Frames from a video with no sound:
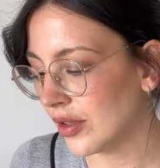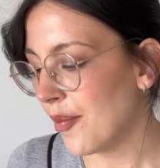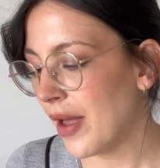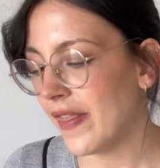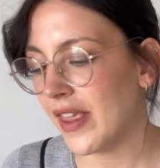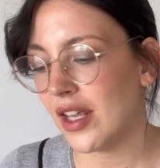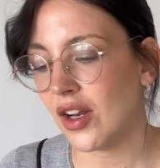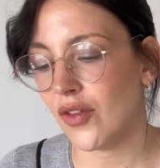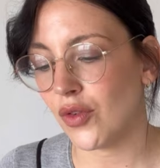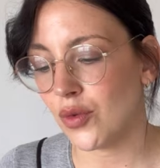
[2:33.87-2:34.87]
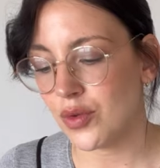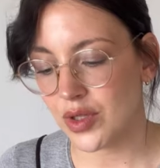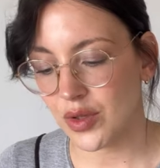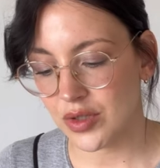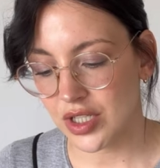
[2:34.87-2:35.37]
And then I've
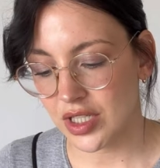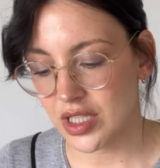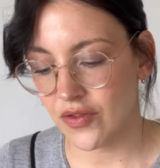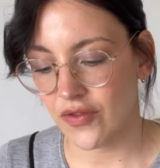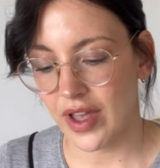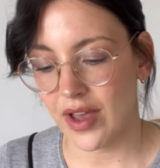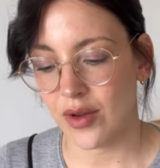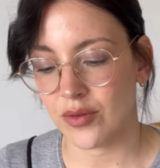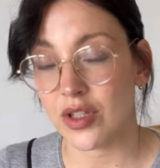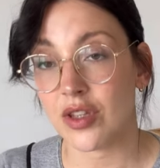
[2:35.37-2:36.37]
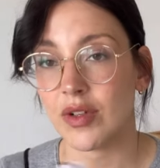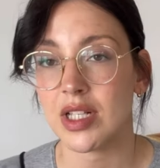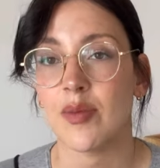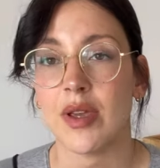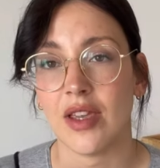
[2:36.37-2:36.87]
also just found the
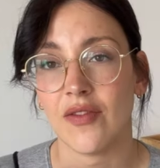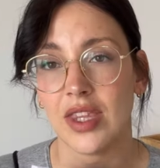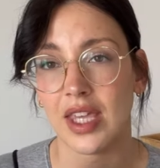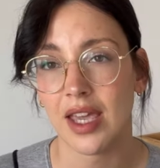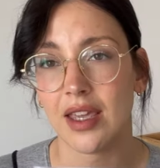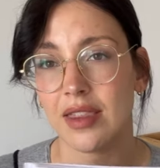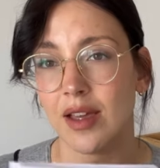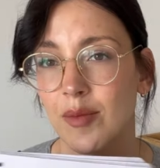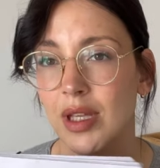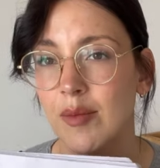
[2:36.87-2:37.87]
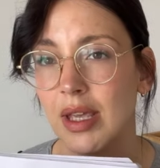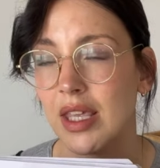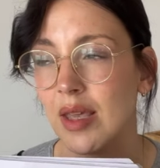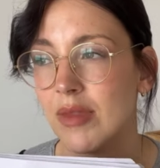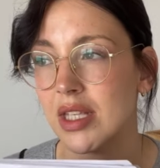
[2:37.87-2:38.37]
recipe for the cake that I'm gonna make
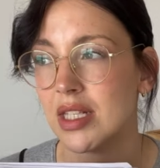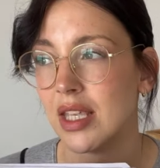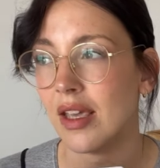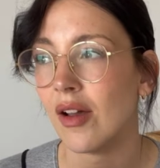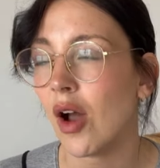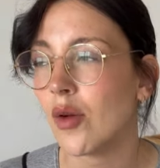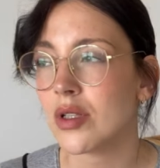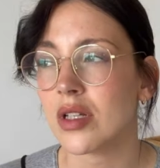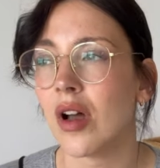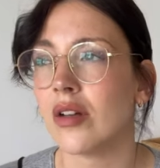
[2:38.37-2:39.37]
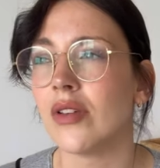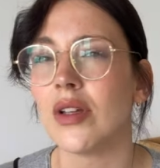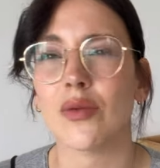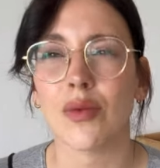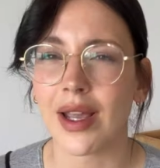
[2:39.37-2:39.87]
him this year. I was kind of like
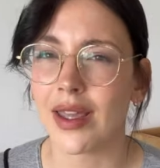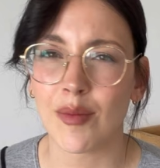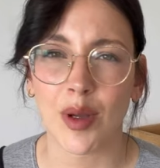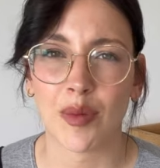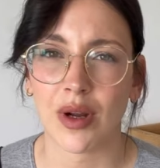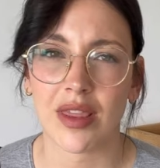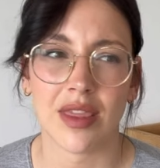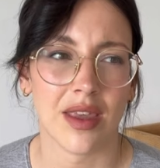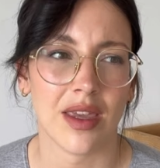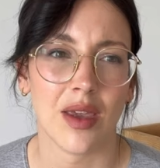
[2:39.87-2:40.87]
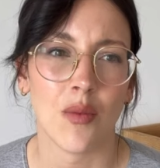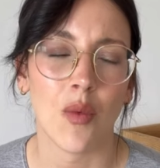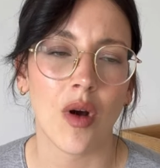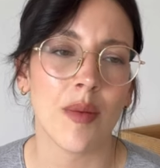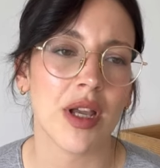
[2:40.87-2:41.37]
racking my brain thinking,
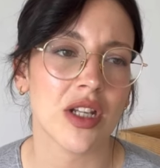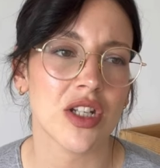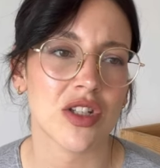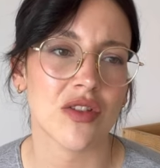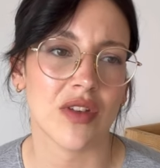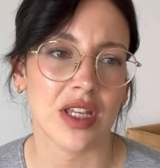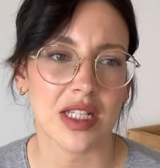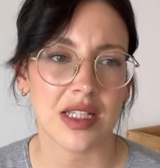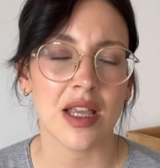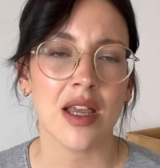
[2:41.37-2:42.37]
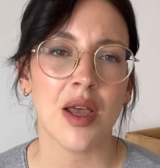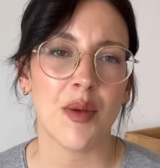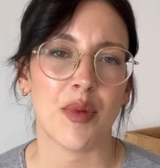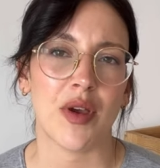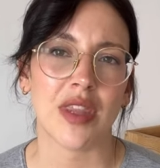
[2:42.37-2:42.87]
what am I gonna do for his
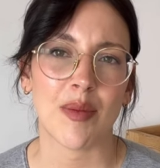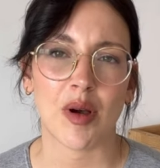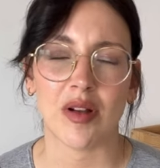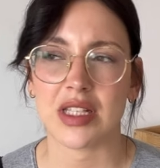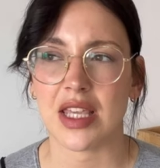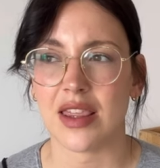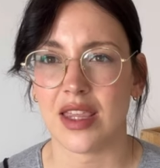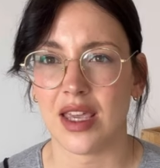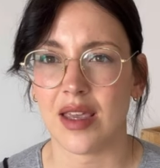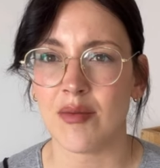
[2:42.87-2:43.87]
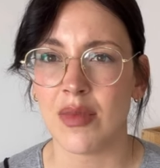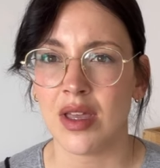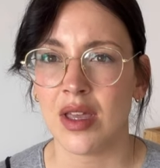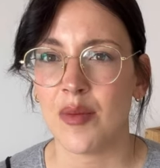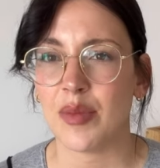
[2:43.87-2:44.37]
birthday party theme?
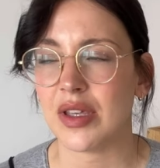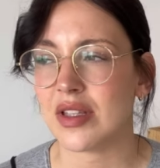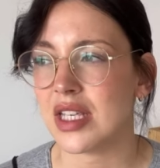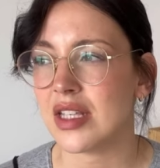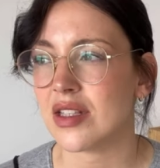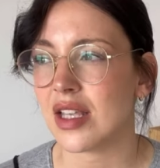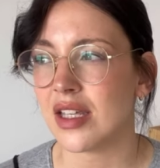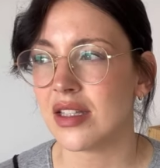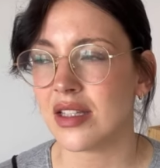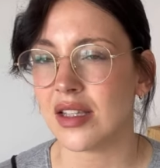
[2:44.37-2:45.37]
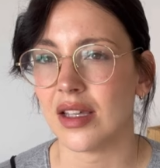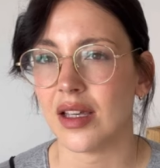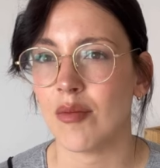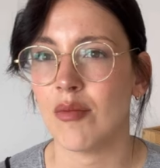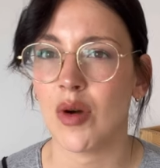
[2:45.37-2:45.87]
Because he's into
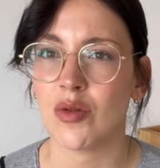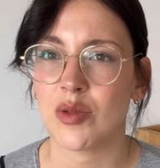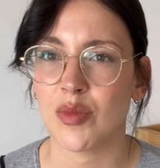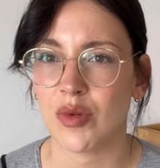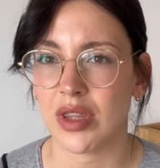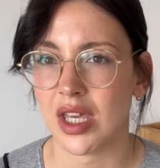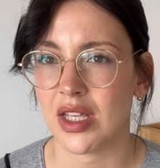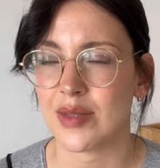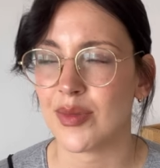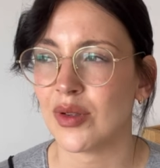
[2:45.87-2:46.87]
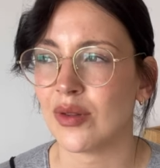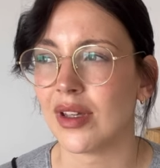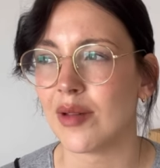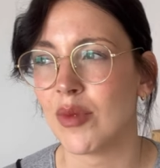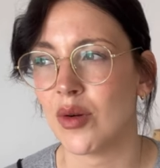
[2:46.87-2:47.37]
like multiple things, but not
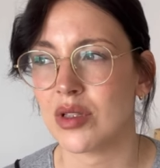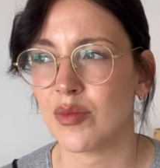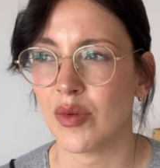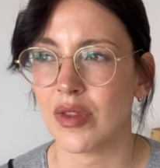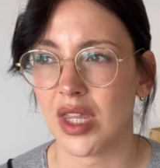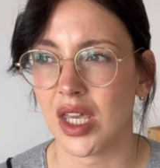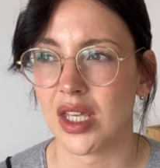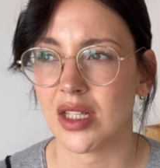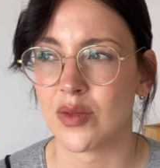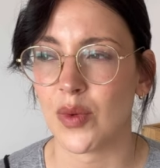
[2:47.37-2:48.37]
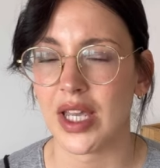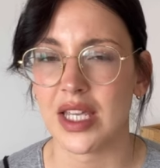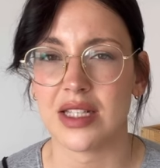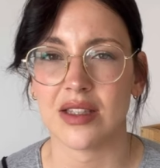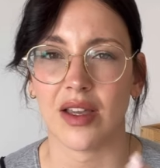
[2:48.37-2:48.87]
like multiple things where
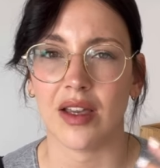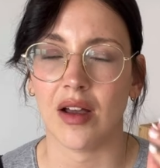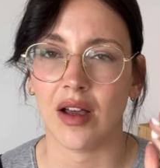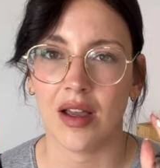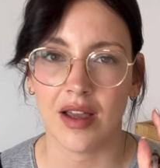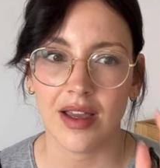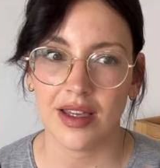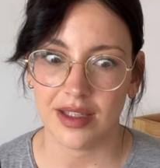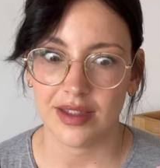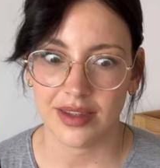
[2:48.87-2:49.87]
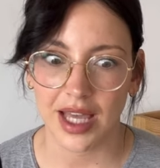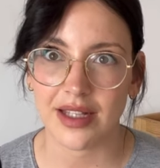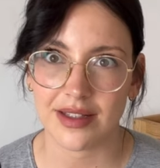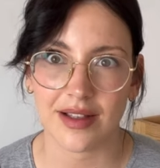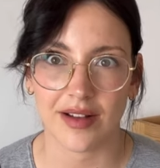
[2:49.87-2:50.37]
he's like,
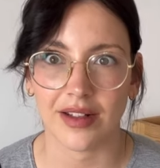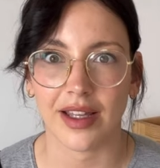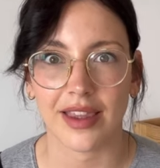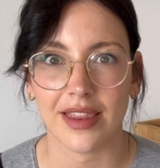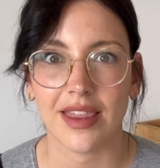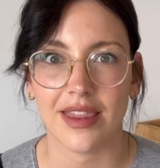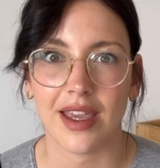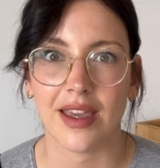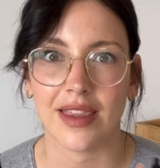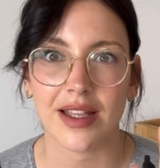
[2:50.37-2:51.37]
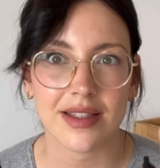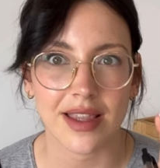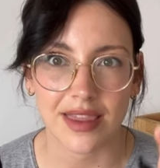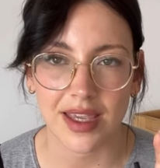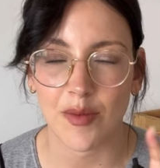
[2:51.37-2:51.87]
that's kind of like the thing, that's the
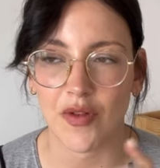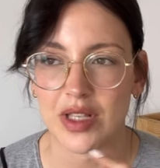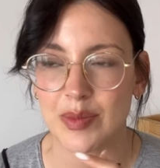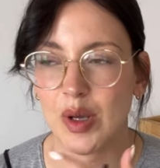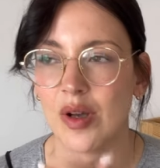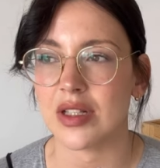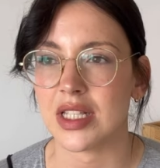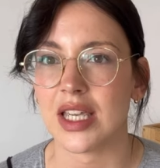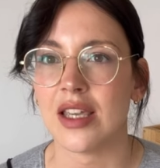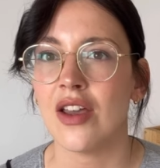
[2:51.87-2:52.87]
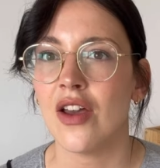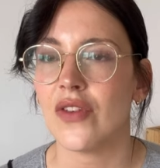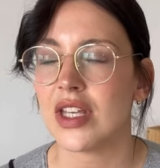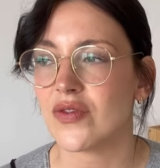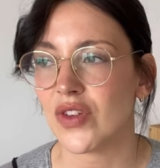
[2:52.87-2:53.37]
theme of his party. For
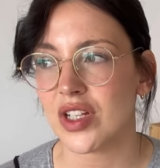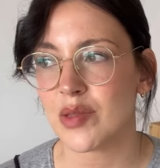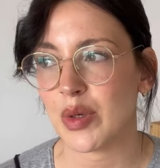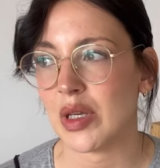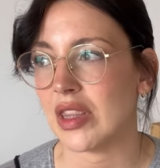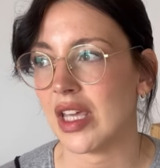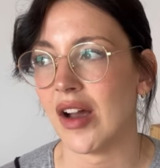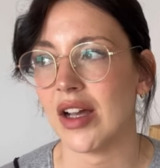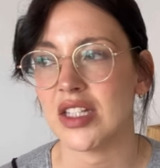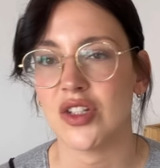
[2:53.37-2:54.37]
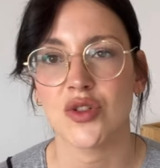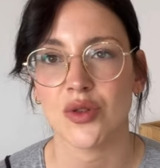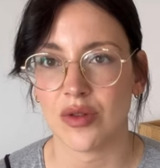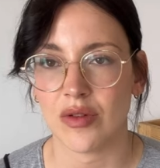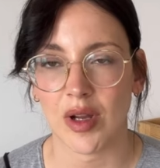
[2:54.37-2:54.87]
his first birthday, I did True
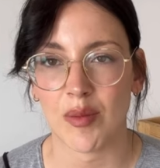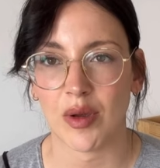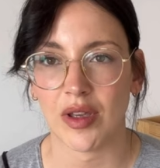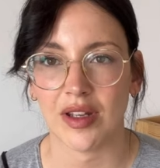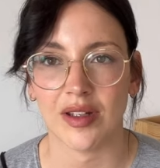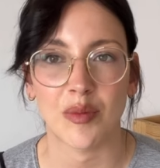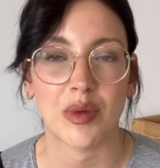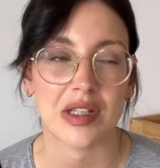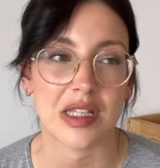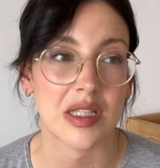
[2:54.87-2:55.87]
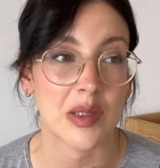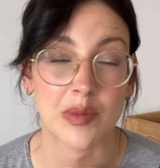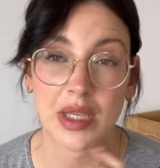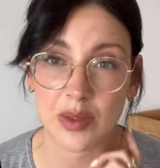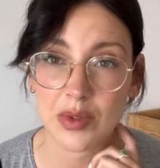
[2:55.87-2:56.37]
in the Rainbow Kingdom because
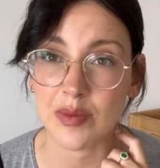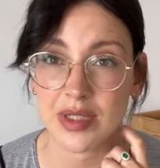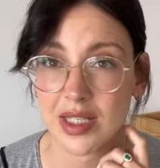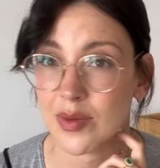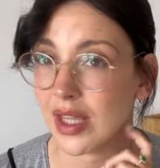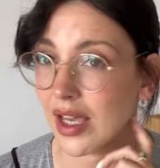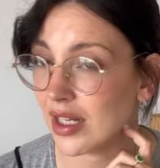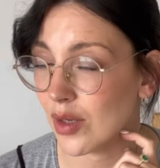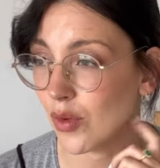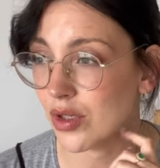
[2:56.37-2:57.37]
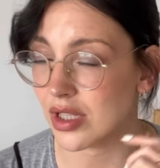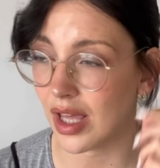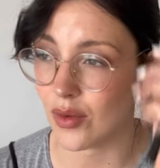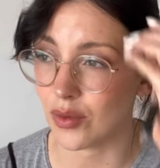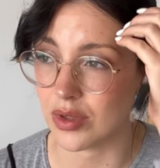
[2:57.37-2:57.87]
he was obsessed with that and he watched
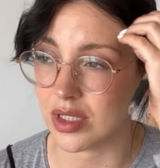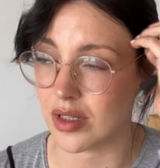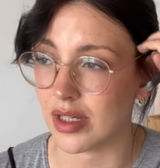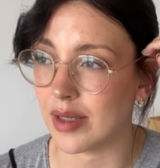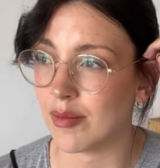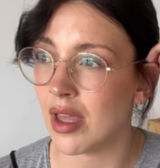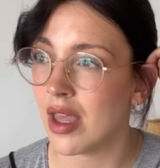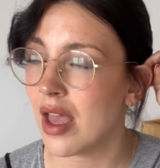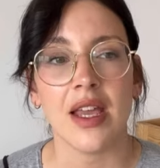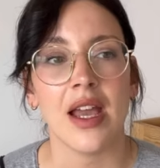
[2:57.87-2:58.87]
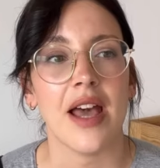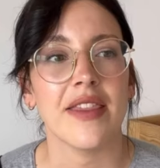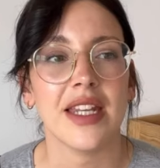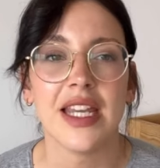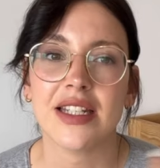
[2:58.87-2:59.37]
that all the time. And
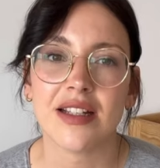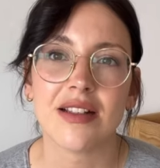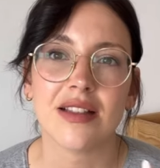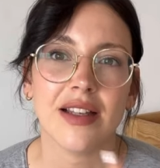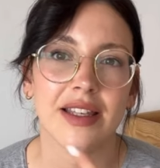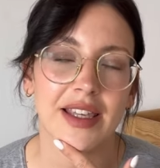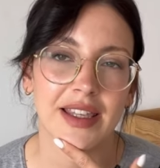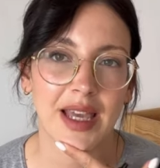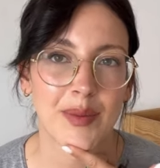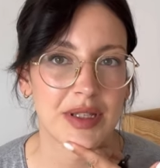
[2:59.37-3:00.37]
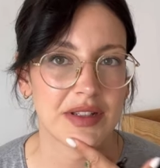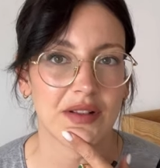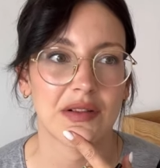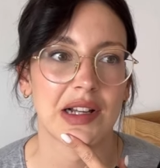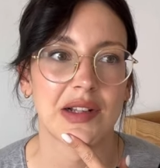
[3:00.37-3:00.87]
then he does like Gabby's
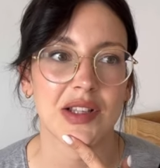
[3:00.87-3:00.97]
Dollhouse.